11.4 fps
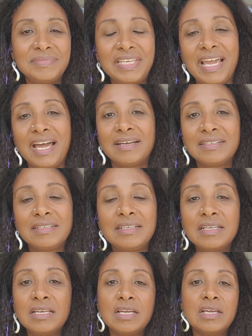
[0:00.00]
yeah.
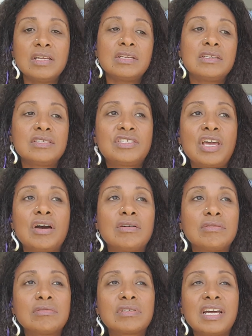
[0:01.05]

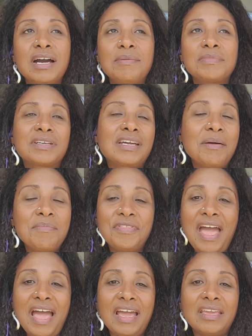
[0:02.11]
So come
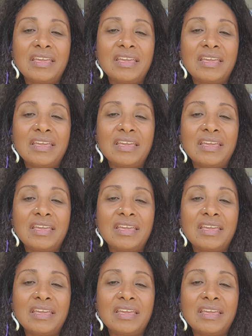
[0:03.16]
that,